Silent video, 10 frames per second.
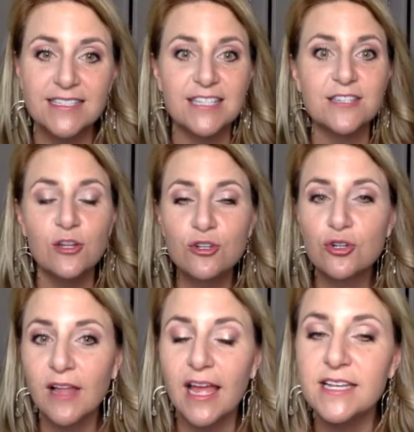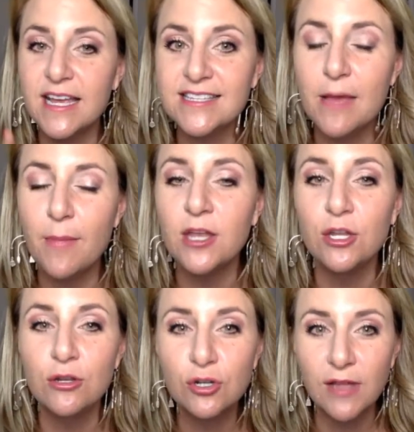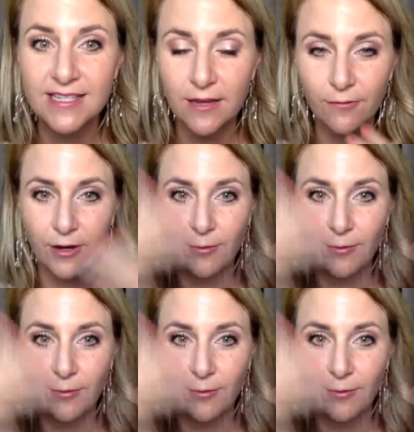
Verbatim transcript: it's neutral it does that by neutralizing free